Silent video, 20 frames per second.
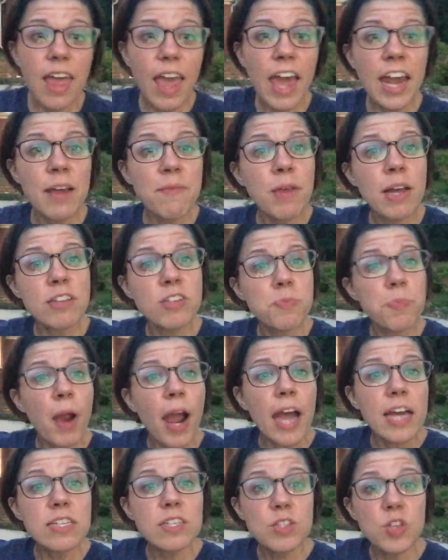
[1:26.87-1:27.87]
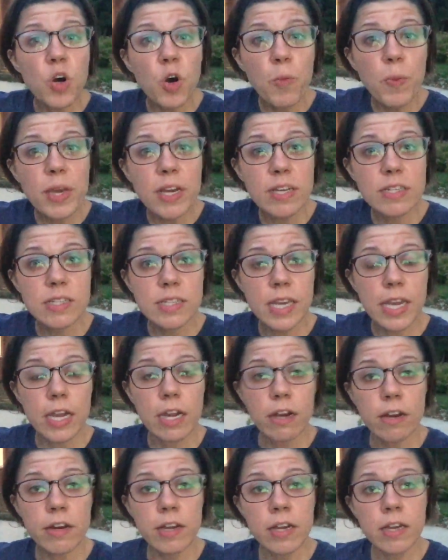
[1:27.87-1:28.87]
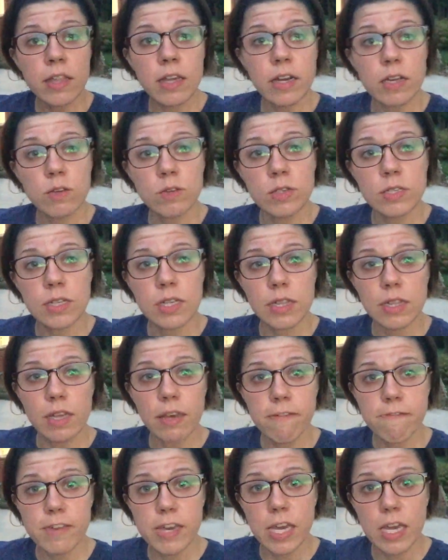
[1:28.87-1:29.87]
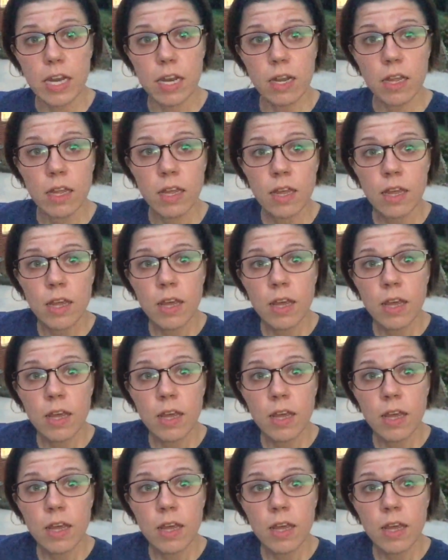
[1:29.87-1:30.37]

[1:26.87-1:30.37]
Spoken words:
And I'm not surprised though, because the area that I used to live in